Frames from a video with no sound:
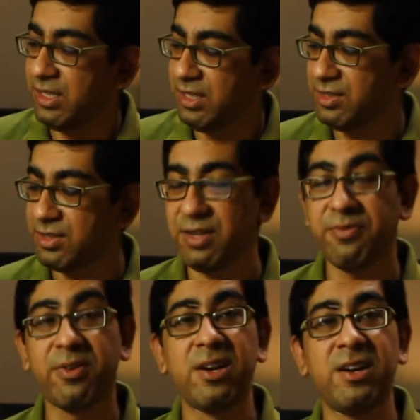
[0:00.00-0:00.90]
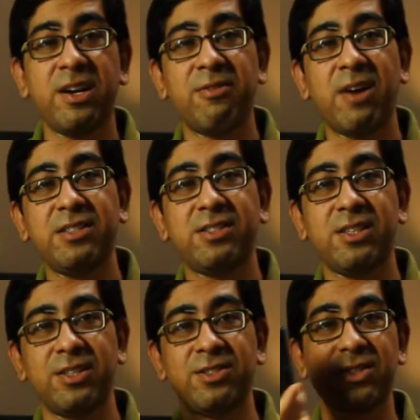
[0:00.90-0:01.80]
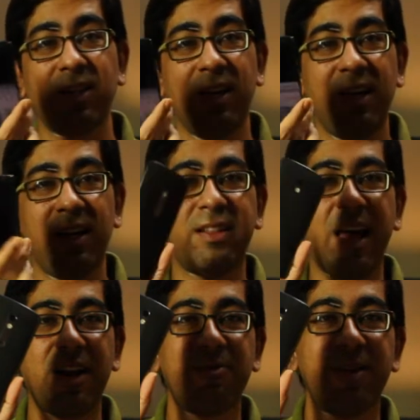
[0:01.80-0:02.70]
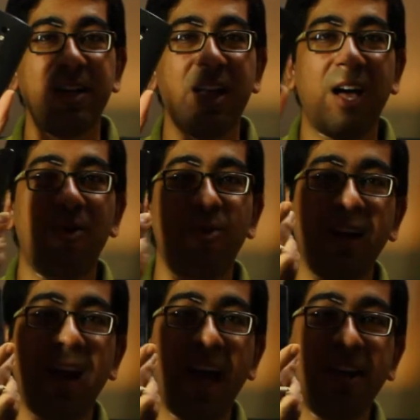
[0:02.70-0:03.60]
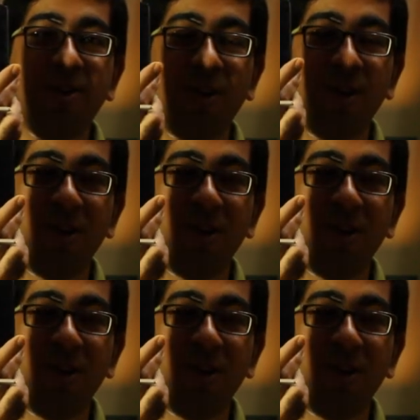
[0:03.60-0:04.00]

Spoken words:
these different devices that we now rely